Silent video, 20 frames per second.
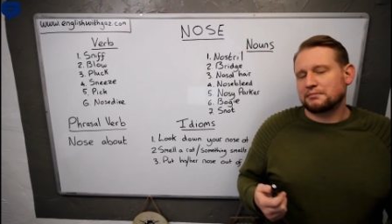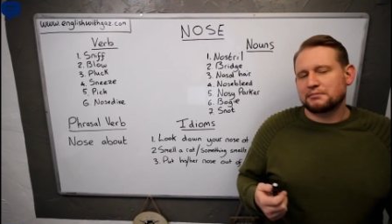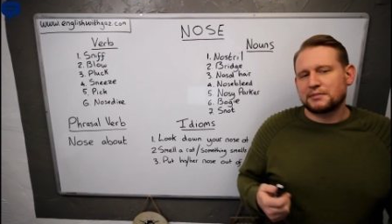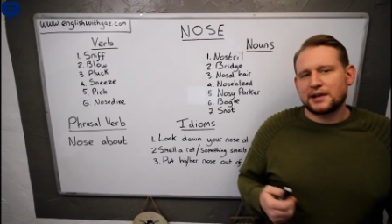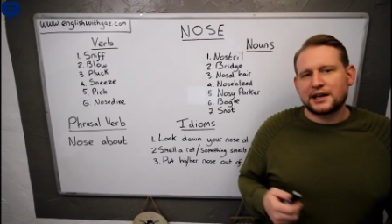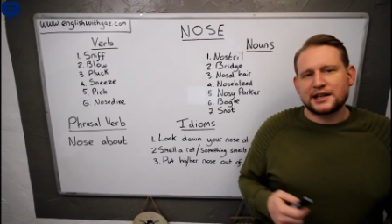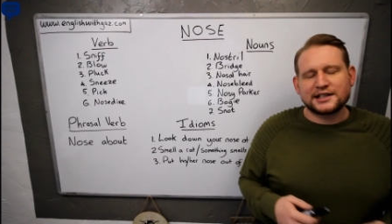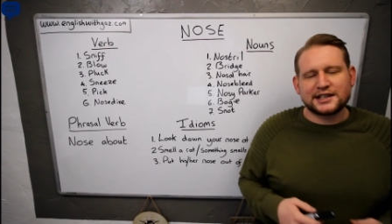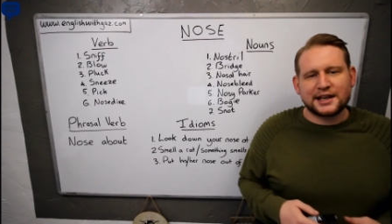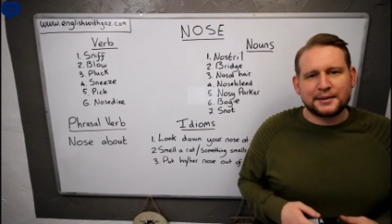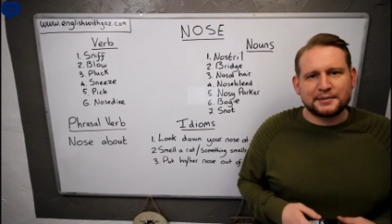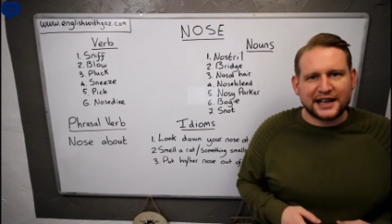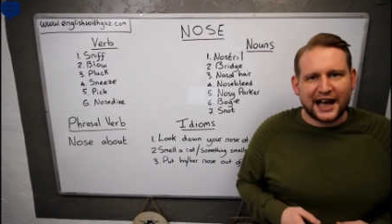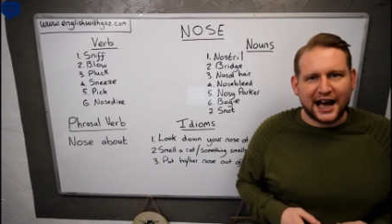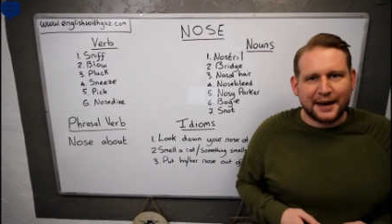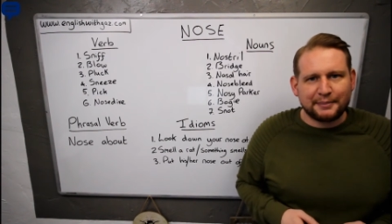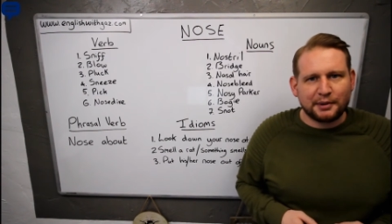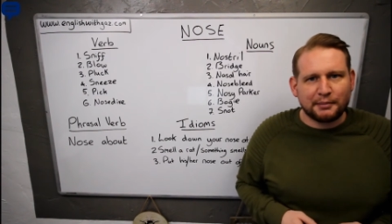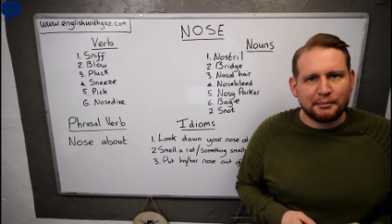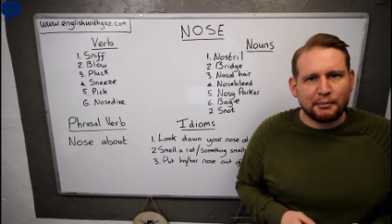It seems to
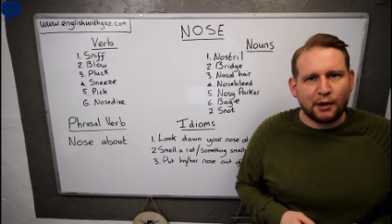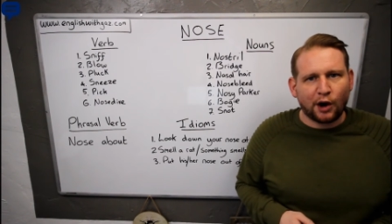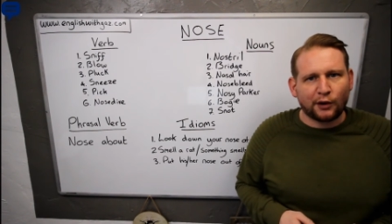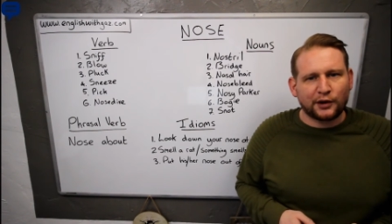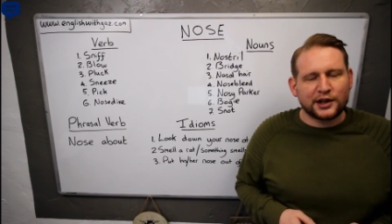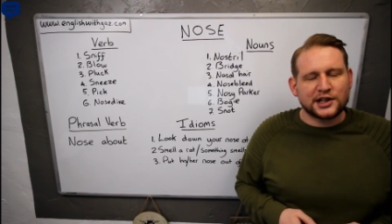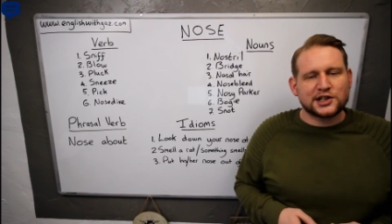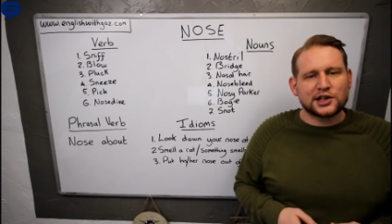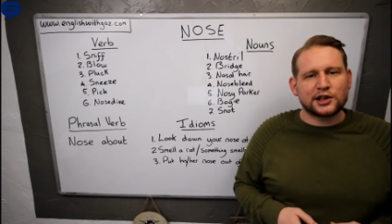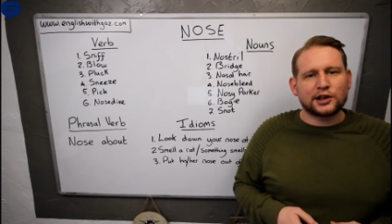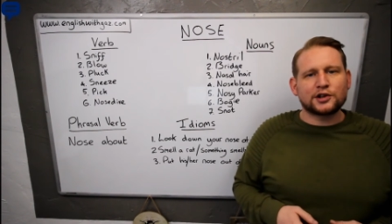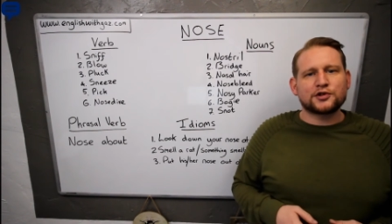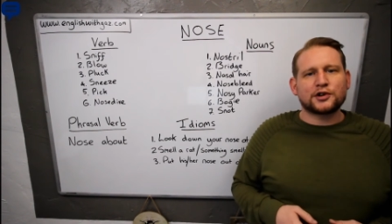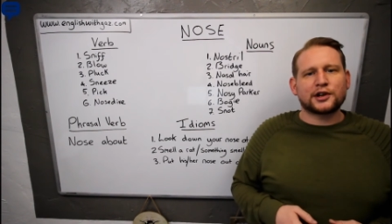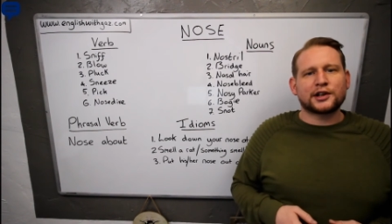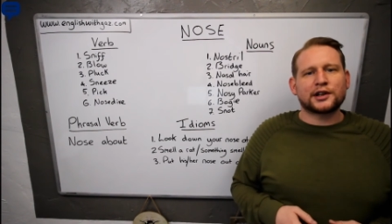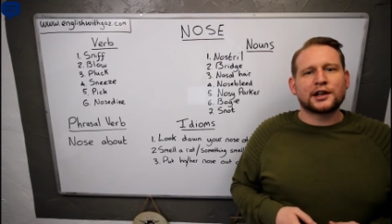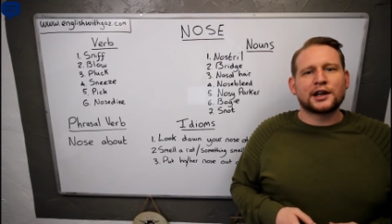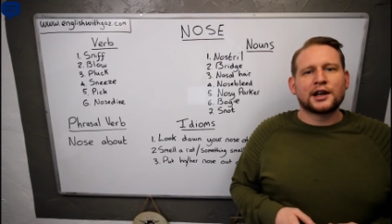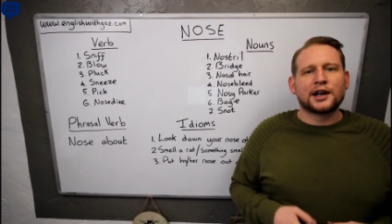happen more in
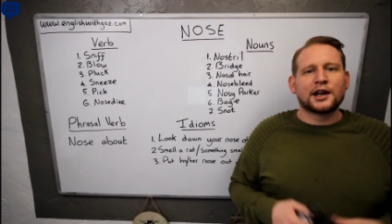children